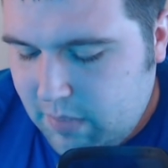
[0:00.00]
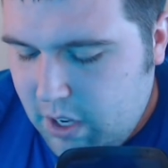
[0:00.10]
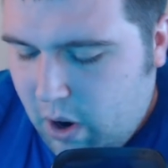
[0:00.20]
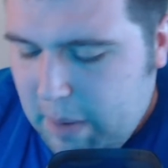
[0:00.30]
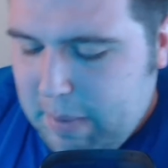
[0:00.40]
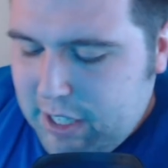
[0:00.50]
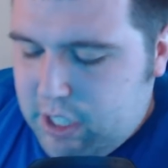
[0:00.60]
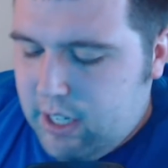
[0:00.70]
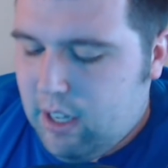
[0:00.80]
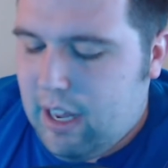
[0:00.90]
You know, I
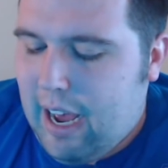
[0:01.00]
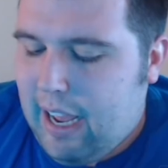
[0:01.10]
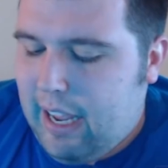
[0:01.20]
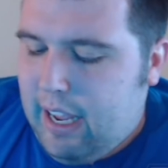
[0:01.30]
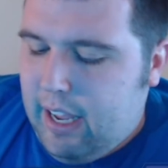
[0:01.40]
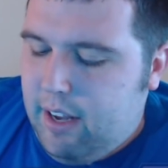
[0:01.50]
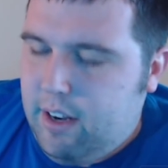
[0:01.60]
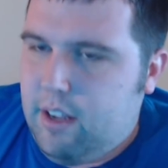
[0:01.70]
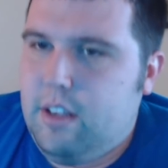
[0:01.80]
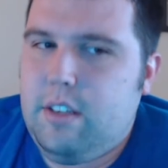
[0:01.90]
mentioned a lot
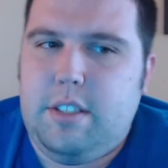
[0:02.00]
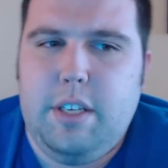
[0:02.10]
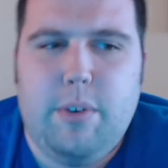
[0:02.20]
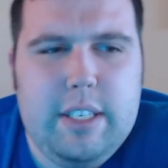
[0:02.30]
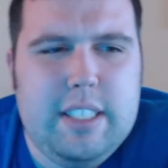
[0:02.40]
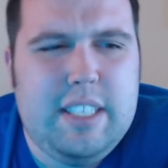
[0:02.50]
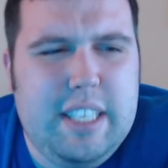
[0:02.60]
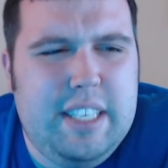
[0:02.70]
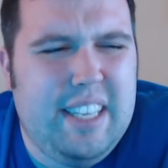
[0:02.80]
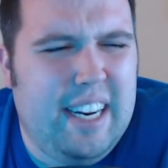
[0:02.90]
in during the
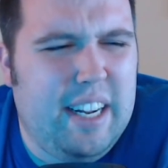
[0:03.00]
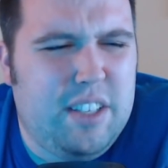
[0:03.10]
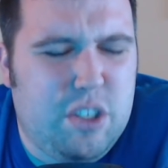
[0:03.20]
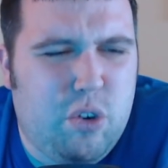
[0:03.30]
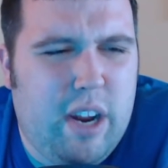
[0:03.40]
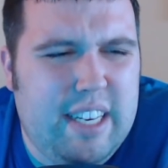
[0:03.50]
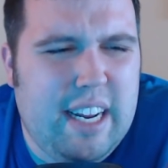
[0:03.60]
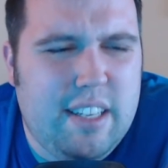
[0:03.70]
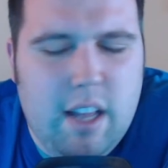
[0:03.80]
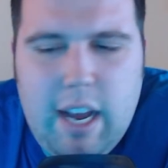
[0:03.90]
season and at the trade
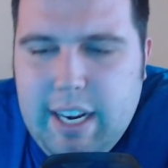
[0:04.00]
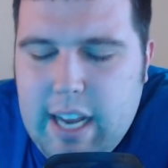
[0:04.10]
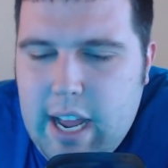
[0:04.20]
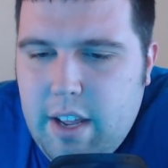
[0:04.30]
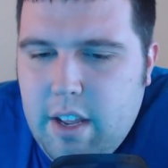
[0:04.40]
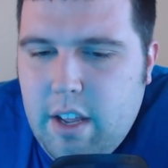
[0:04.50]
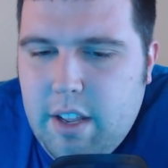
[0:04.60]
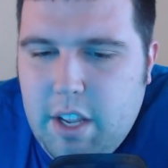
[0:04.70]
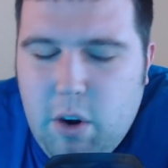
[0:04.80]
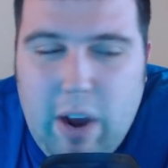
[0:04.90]
deadline that,
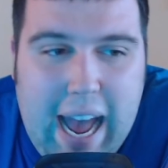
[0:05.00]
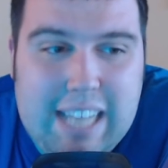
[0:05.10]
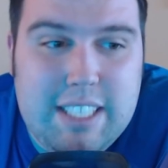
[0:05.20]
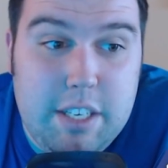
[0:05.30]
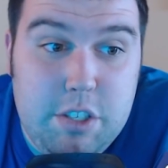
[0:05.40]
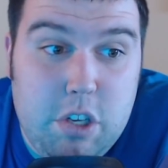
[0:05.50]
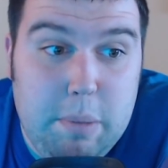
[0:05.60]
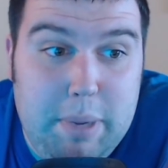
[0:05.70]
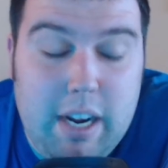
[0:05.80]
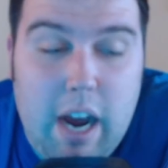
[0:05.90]
you know, Haskins
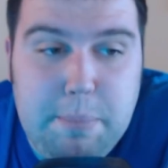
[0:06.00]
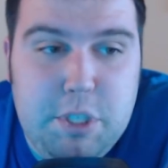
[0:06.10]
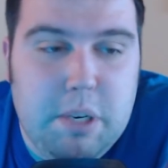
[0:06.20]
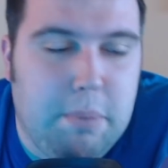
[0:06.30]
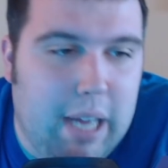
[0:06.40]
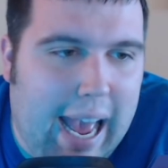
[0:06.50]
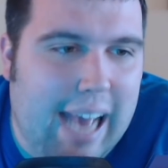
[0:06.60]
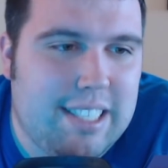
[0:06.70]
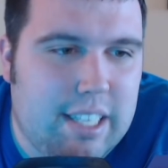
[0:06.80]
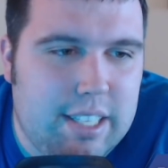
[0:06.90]
could be an option, but
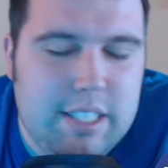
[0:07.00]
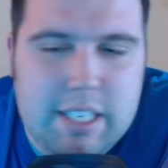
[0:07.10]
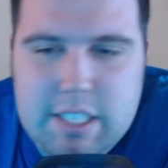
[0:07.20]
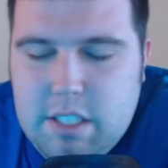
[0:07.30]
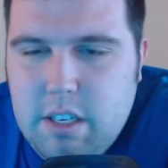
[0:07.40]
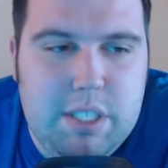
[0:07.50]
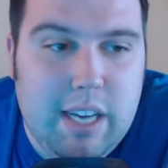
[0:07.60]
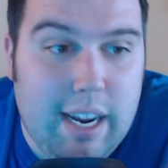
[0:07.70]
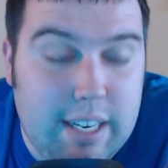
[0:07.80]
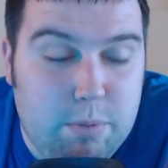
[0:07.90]
Haskins has
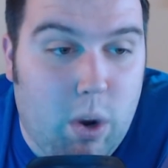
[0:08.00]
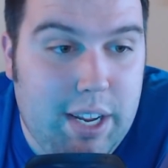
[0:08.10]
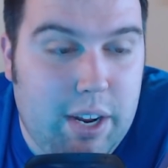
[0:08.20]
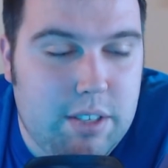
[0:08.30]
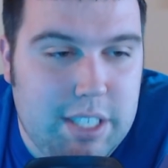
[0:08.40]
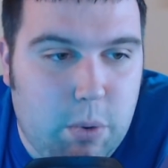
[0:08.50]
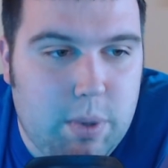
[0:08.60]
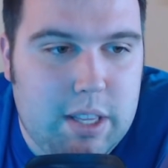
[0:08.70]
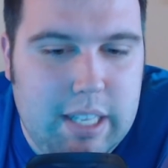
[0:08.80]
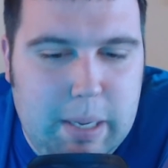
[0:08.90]
signed a one-year deal
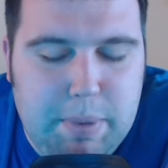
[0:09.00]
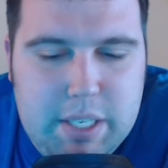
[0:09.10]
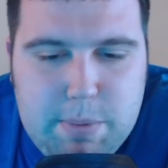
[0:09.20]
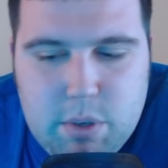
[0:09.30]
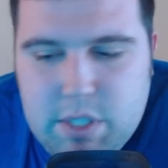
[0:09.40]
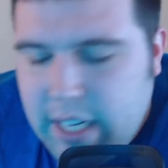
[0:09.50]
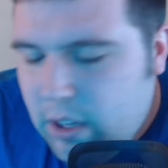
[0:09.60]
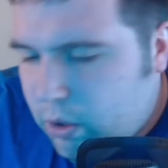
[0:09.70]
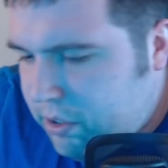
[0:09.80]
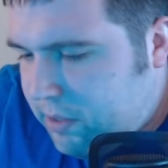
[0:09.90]
with the Pittsburgh
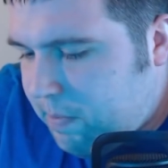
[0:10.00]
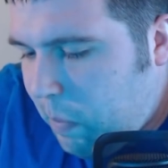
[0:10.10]
Steelers.